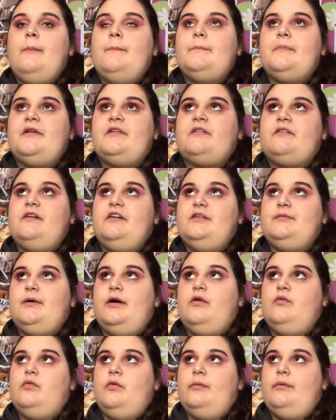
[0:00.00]
Basically, it's about
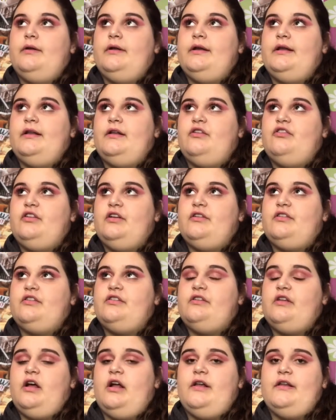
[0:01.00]
a woman and she has a
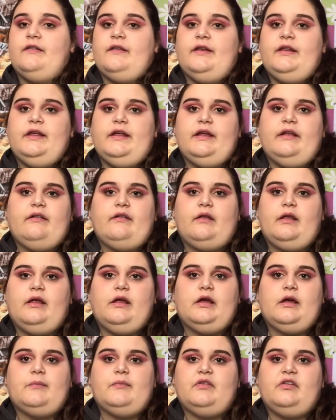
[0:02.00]
son, and then he gets
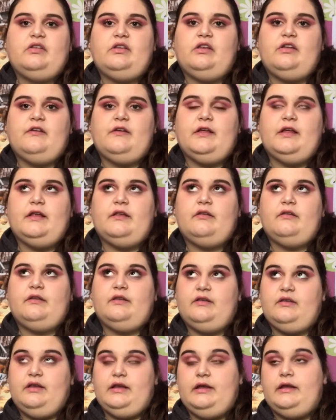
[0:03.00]
like a mysterious
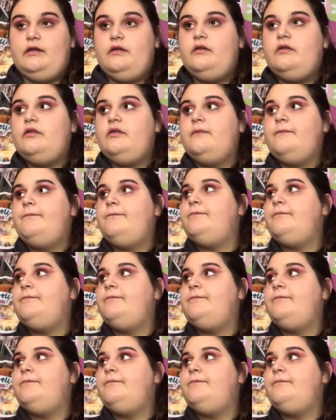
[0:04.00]
disease